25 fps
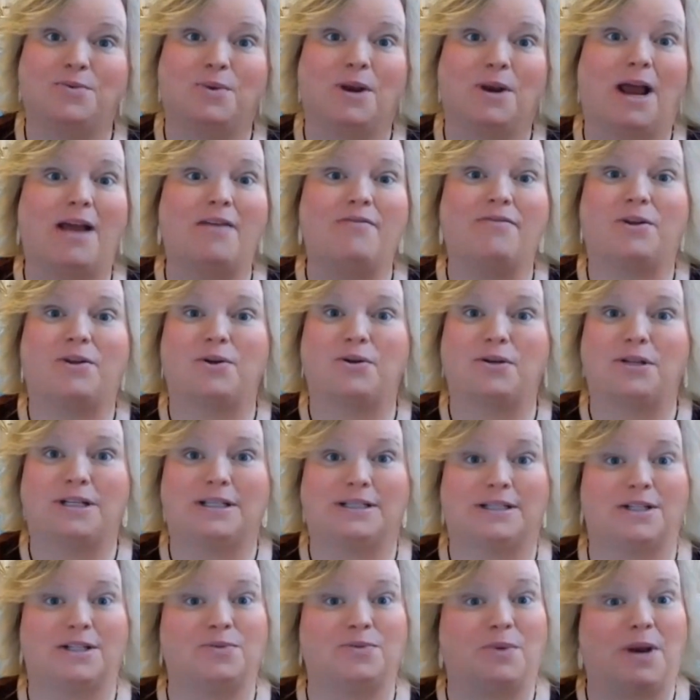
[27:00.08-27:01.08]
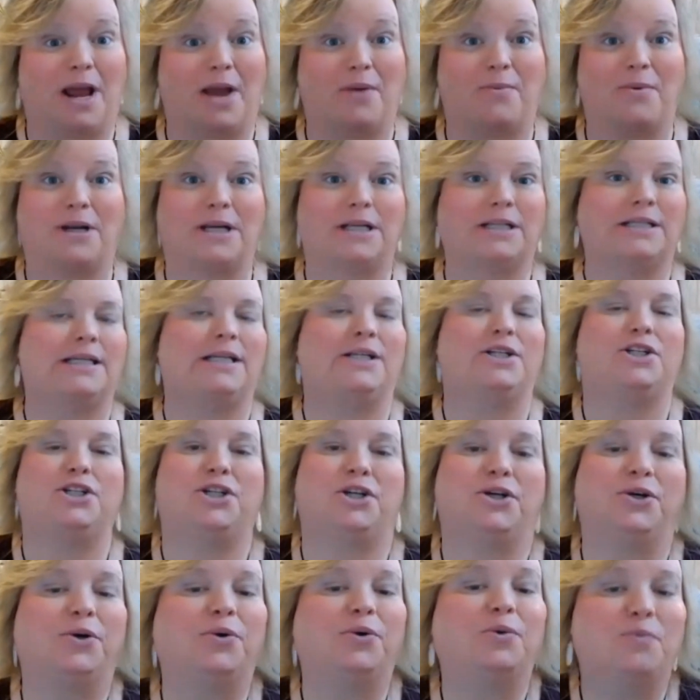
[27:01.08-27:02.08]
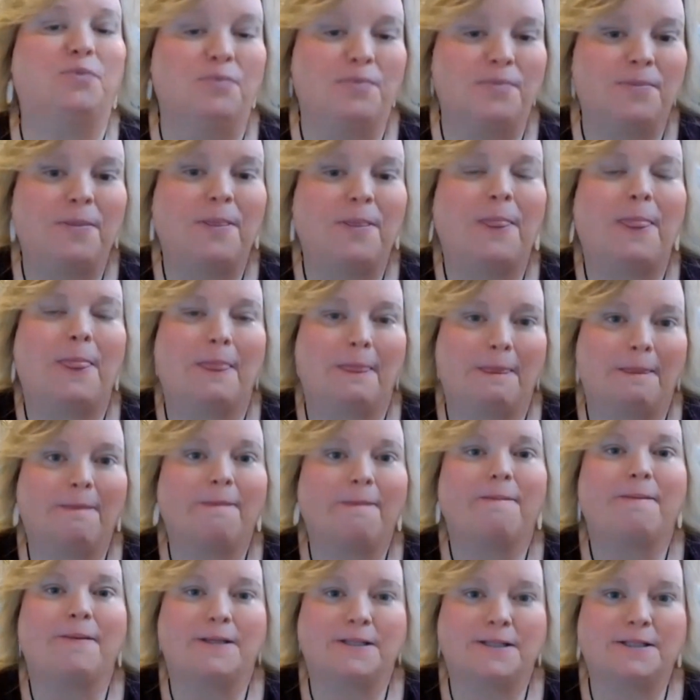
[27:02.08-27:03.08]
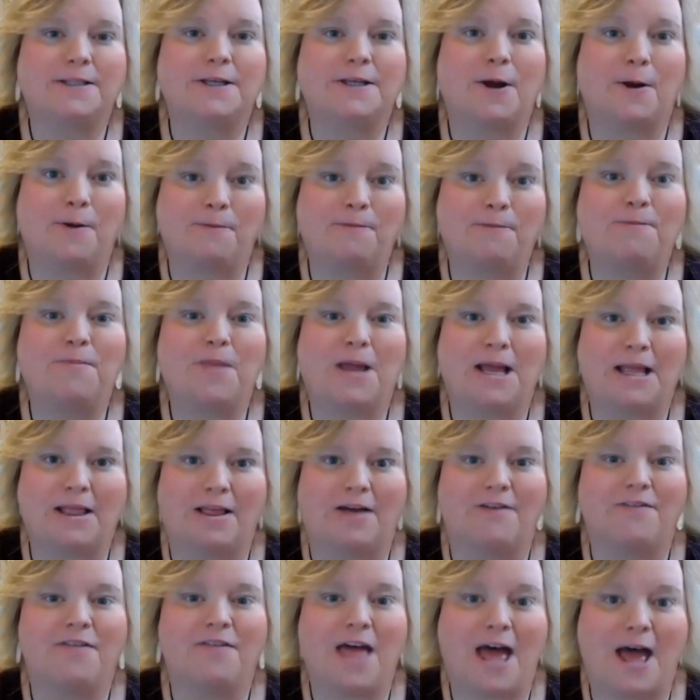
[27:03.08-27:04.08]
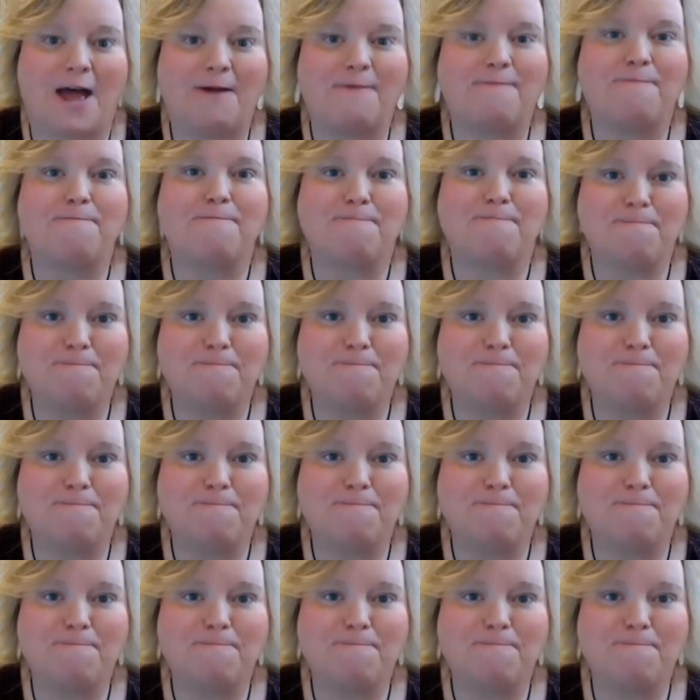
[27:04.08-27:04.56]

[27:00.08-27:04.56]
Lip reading: is what I've learned. This is what I want to teach you. So I love that.